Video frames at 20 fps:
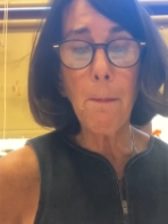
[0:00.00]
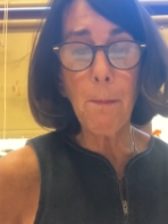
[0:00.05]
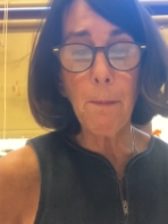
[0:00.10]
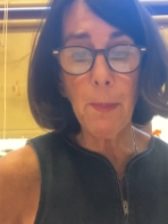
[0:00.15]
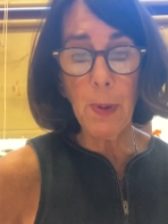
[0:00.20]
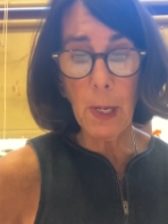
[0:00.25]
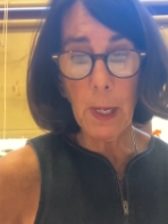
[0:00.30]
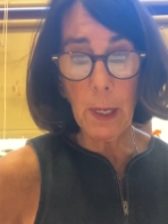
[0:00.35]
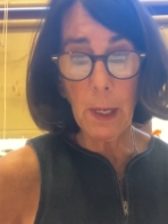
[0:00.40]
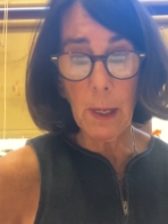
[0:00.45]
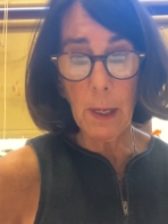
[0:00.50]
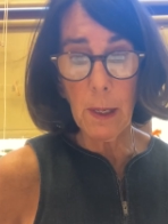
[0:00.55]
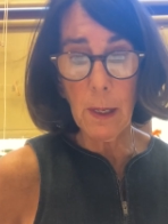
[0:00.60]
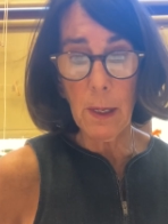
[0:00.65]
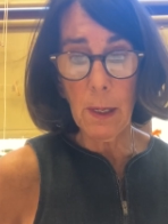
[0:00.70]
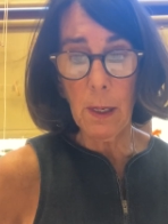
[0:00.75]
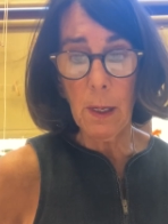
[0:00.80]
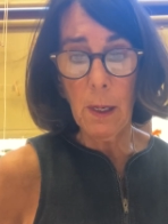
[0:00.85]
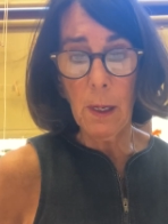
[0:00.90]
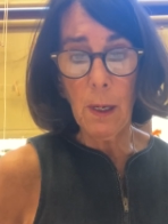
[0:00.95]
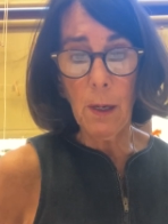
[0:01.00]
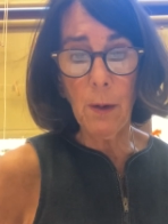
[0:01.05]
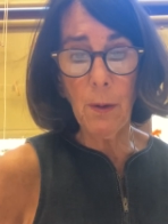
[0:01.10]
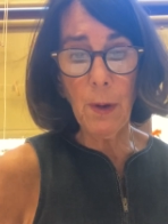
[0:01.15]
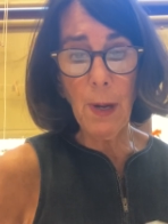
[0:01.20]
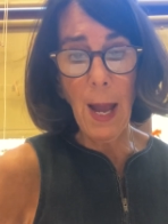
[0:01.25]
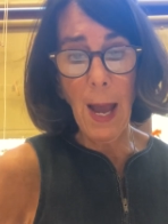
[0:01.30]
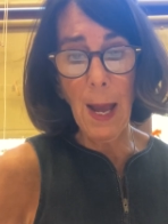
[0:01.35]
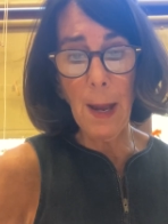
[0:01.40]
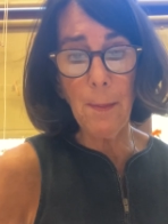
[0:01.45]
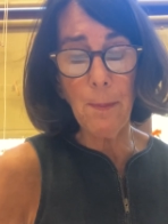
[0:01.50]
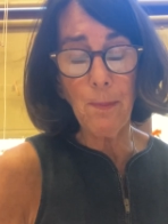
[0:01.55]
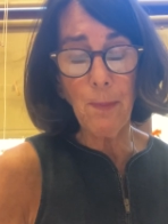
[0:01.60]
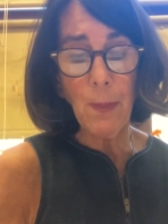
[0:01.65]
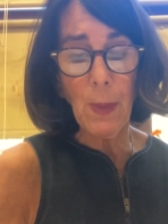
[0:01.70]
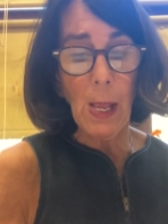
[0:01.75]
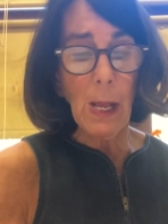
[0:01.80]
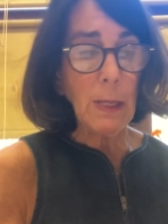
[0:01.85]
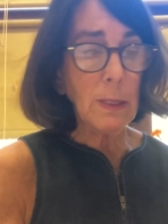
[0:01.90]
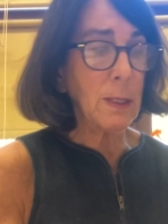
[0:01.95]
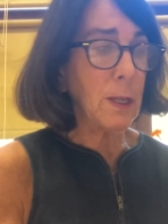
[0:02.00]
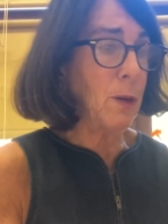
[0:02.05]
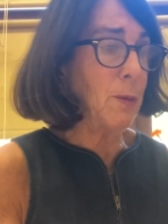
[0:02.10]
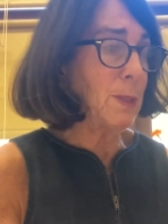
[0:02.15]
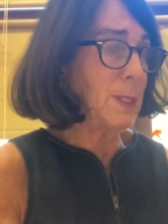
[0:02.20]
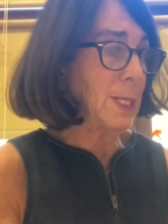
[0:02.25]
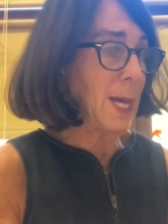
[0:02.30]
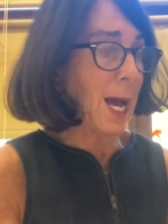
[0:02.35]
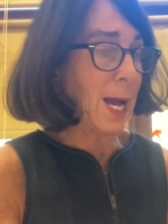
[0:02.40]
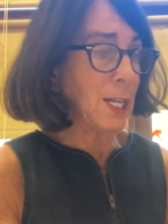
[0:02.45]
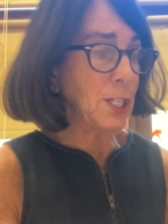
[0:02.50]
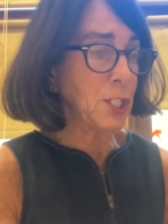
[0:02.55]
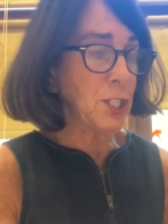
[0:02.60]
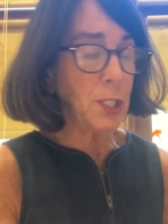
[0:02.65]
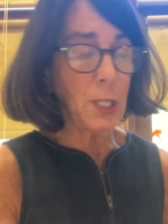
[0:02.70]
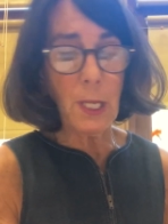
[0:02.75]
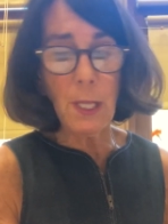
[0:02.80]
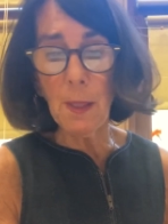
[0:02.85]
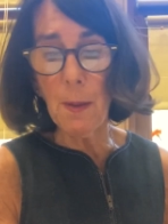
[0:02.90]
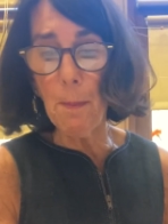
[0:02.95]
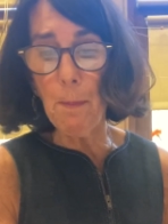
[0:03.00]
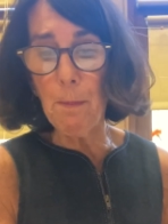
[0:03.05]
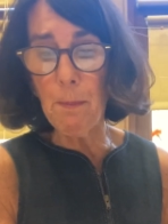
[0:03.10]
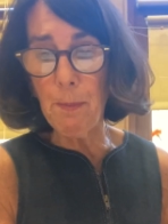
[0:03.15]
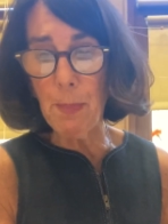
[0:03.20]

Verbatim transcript: book. Okay, so it's actually the